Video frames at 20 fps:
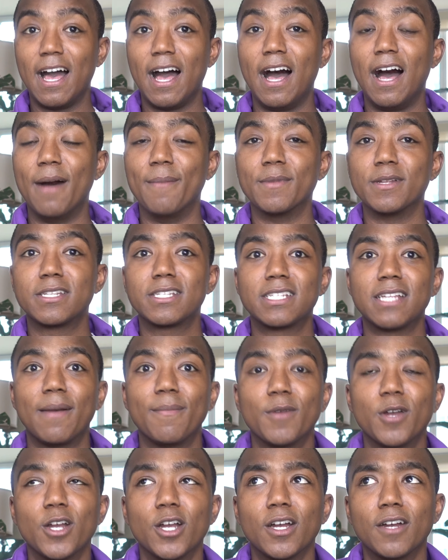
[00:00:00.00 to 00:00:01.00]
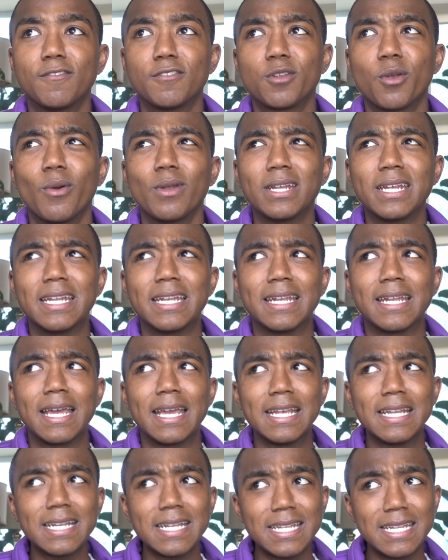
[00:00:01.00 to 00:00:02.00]
Um, summer of twenty
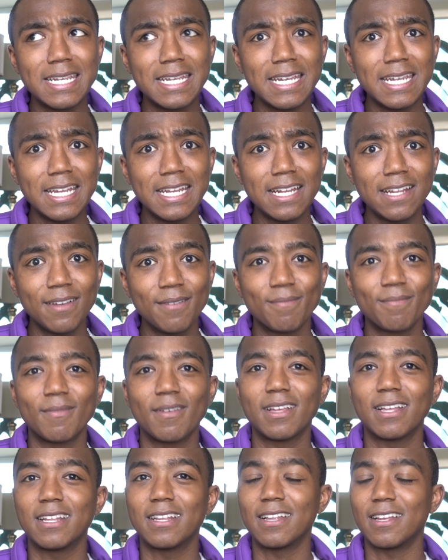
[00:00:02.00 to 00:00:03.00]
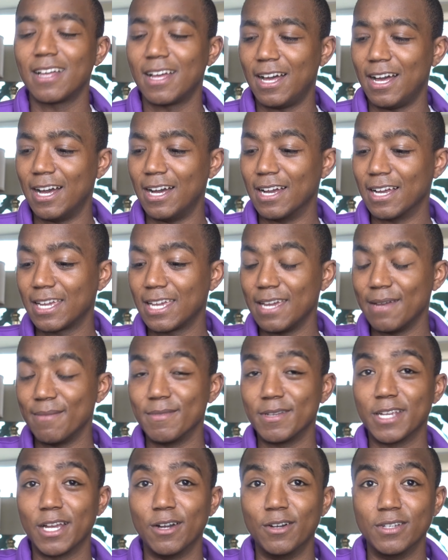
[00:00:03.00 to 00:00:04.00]
nineteen, uh, Kim
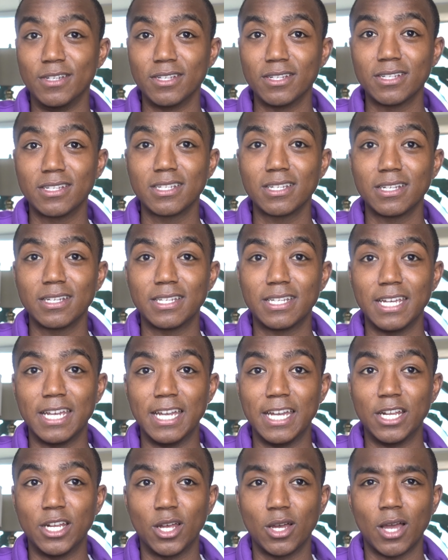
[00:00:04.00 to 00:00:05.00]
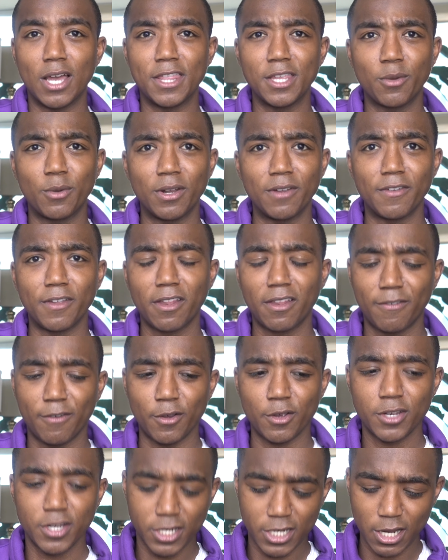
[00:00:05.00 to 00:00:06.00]
Jones did, I think, one of his
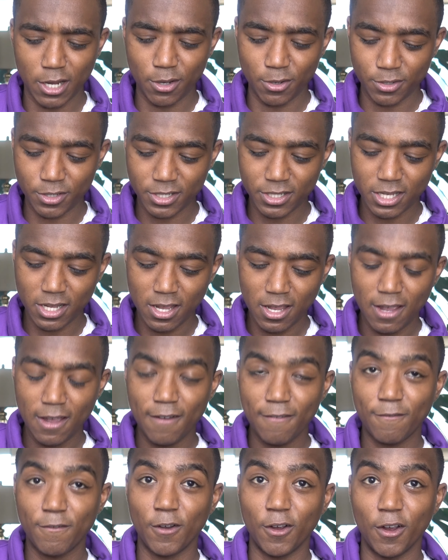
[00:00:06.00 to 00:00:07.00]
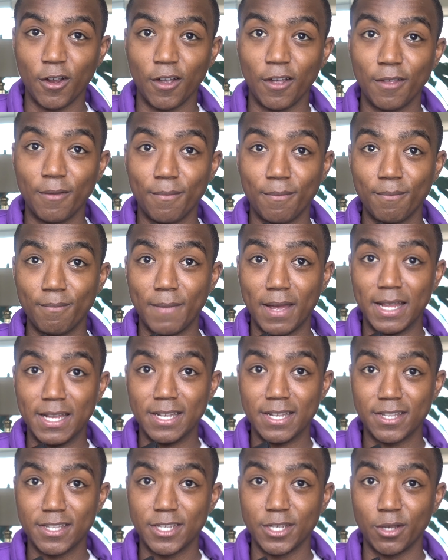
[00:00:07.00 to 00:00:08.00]
first shows for
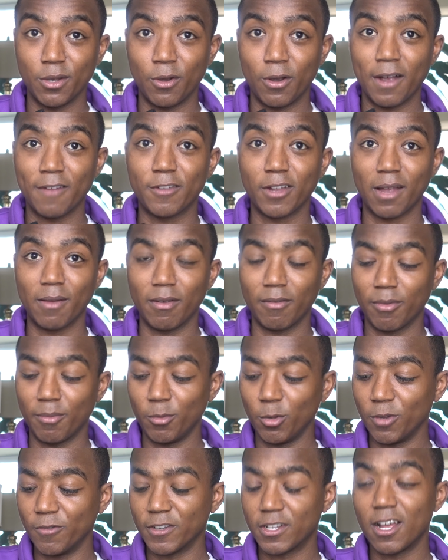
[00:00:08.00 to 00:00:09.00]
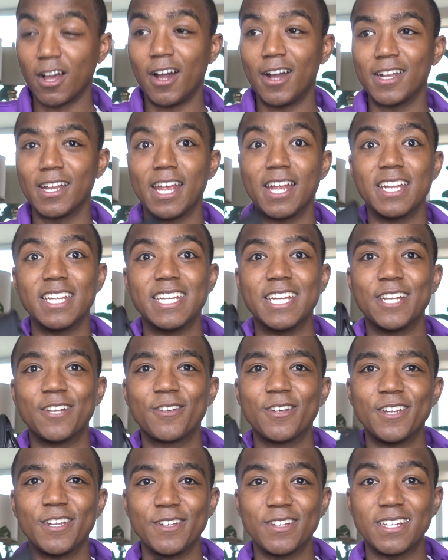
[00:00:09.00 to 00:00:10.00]
men's Dior after coming from Louis Vuitton, and he
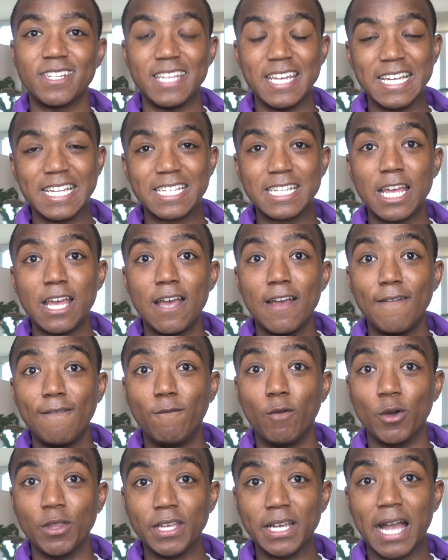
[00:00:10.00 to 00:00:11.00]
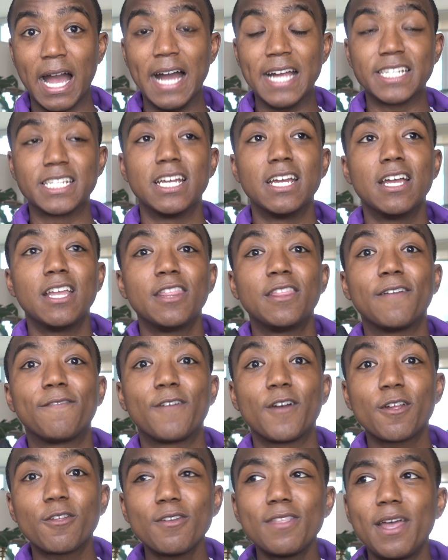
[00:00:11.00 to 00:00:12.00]
introduced this for the guys. The
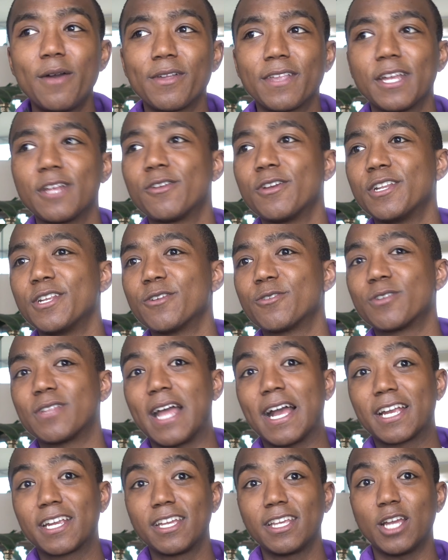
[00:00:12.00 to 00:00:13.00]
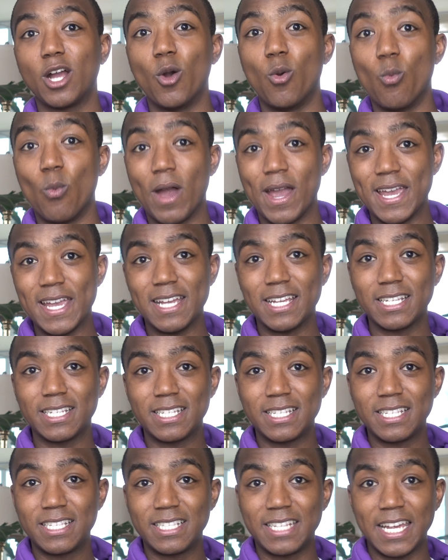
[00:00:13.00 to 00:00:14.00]
first one that was introduced was actually a white
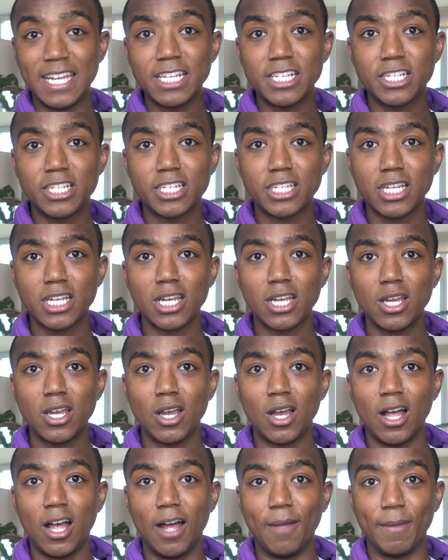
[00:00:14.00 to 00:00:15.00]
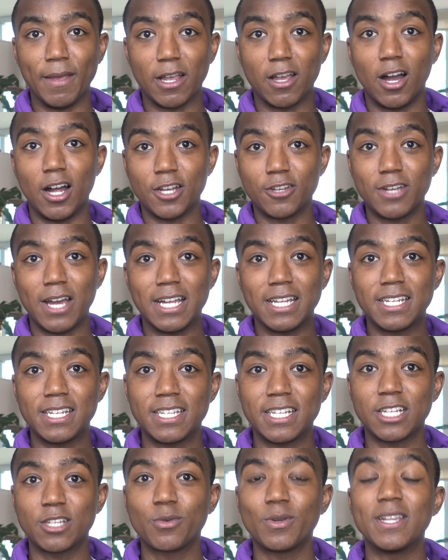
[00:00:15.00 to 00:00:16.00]
stitched, um, like contrast
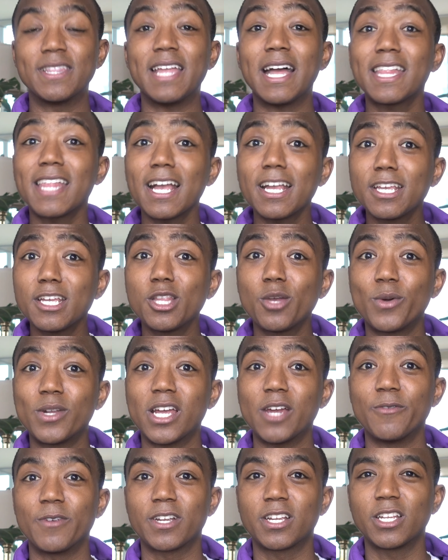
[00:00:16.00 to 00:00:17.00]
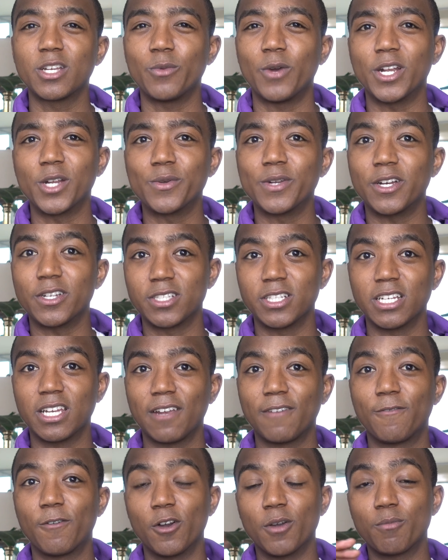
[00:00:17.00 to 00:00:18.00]
stitched one. And that's actually the one I originally wanted when I was
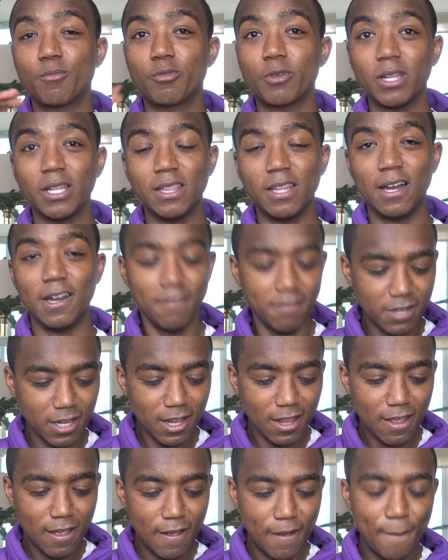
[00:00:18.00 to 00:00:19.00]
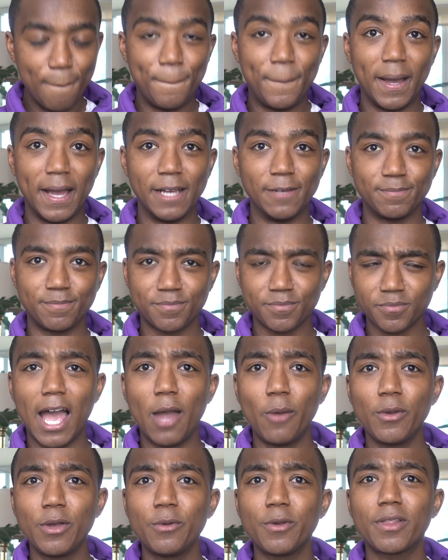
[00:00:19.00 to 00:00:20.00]
looking for a pre-loved, but
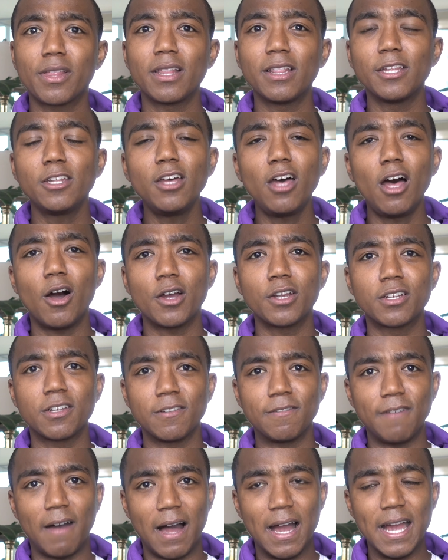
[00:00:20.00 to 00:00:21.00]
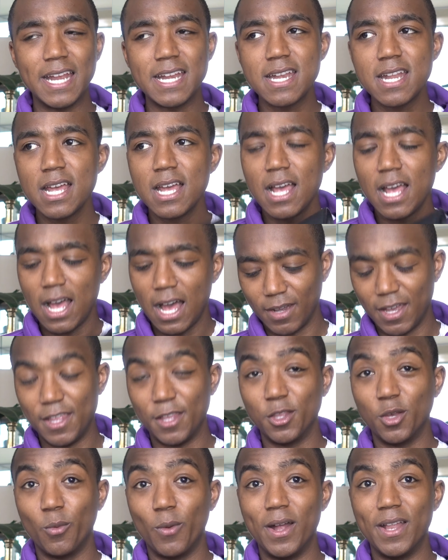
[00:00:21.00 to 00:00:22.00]
I, it was a little hard to find. And
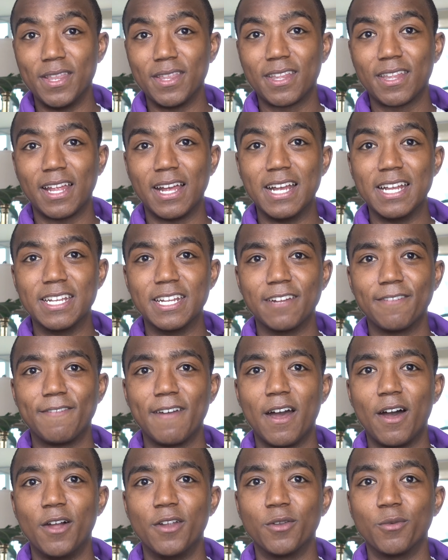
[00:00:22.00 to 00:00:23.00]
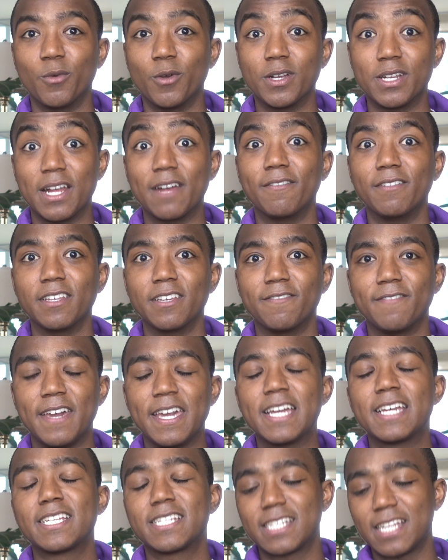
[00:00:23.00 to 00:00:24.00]
then the ones that I did found were definitely
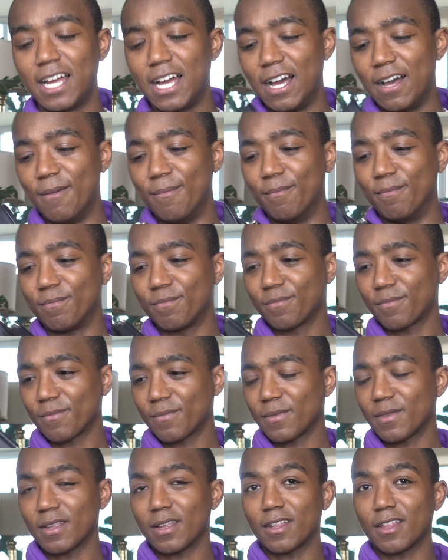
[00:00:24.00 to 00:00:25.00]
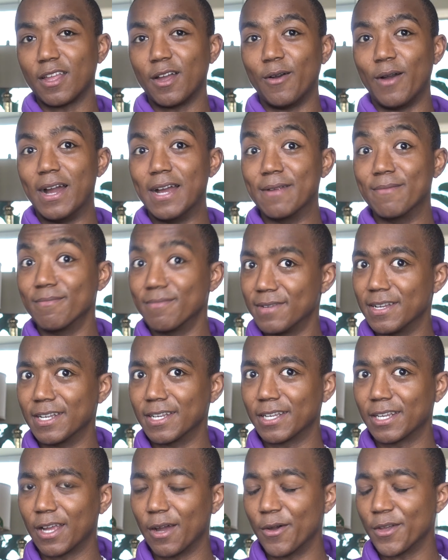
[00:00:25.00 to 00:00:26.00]
fakes. Um, So I
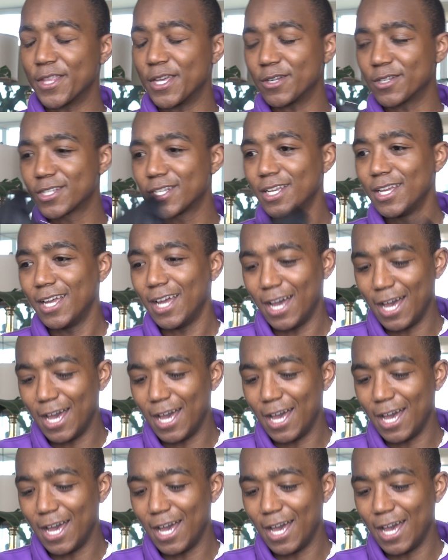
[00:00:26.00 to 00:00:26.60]
didn't go with those.